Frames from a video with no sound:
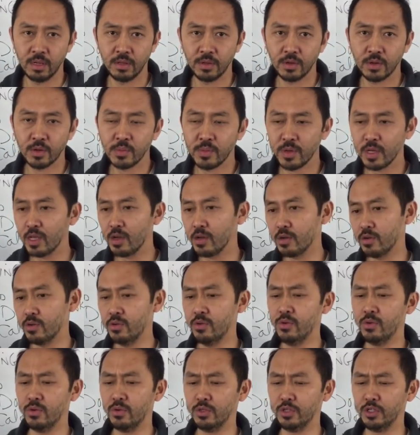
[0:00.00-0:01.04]
They're going to be like,
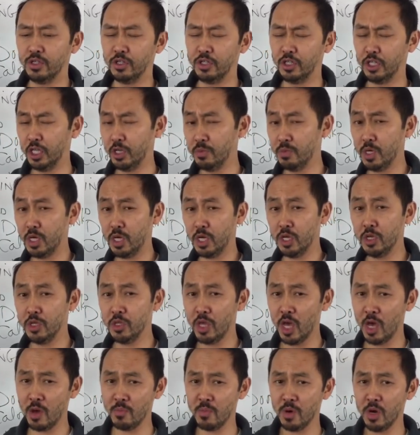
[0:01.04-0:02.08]
oh, should she be eating
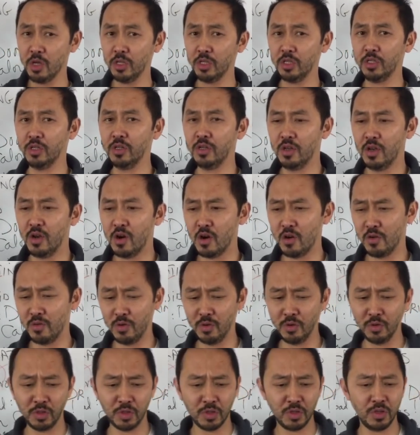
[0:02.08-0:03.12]
that much? Are
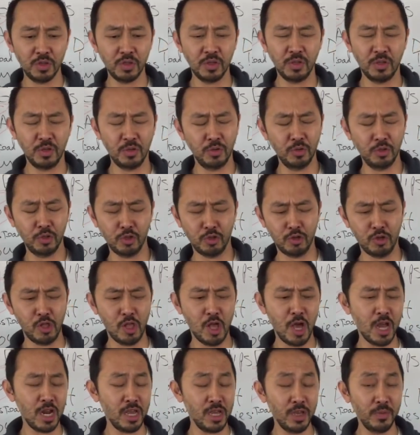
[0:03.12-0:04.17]
those good? Those are a
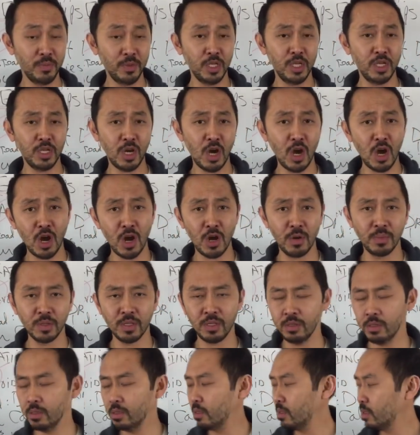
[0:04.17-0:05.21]
lot of empty
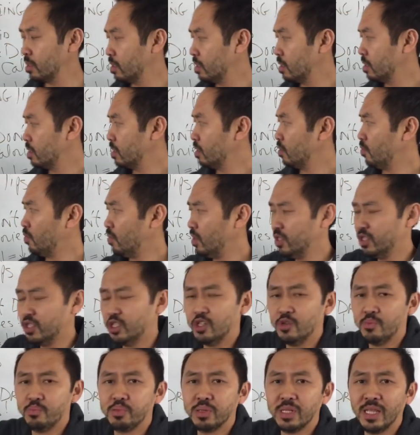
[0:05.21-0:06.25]
carbs. What's
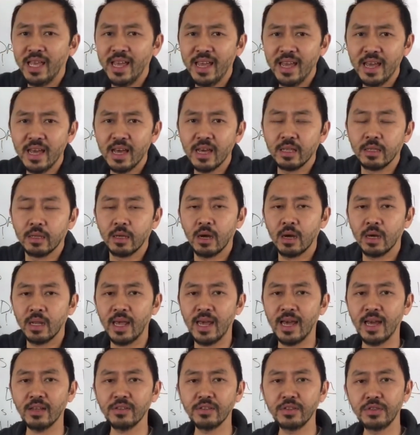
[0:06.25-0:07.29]
your plan on
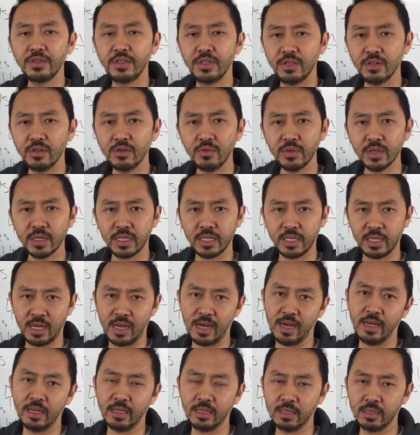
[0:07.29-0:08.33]
how to deal with
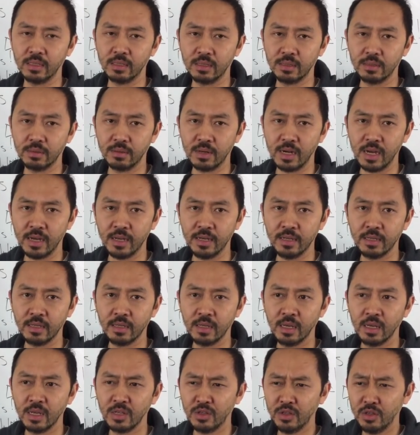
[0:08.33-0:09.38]
that, right?
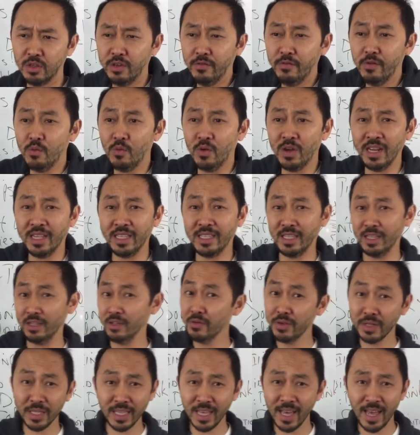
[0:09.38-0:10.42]
Do you even want to deal
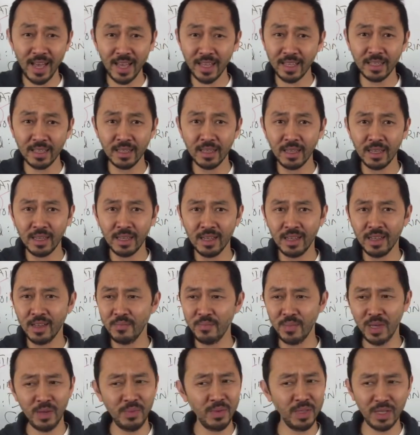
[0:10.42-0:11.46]
with that?
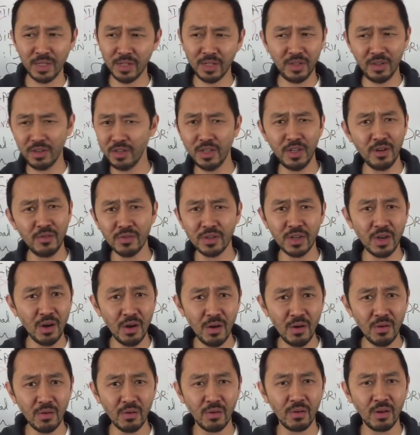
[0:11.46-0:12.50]
Maybe this year you don't
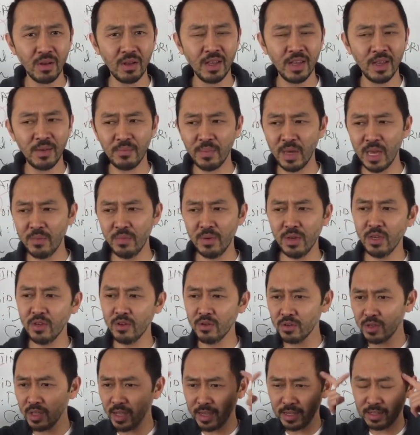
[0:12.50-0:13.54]
go. Maybe
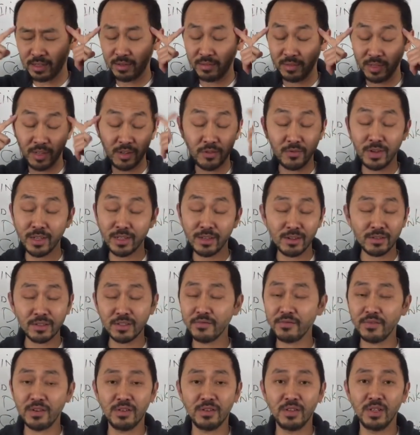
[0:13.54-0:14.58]
you're like, you know what, Dr.
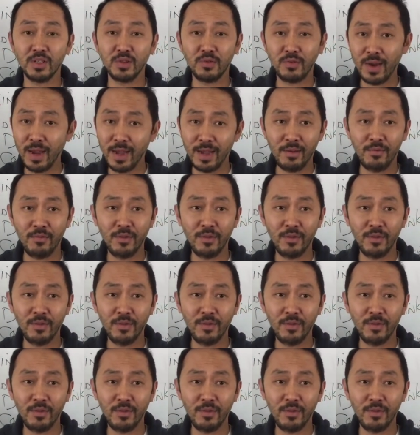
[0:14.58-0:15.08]
Vuong is right.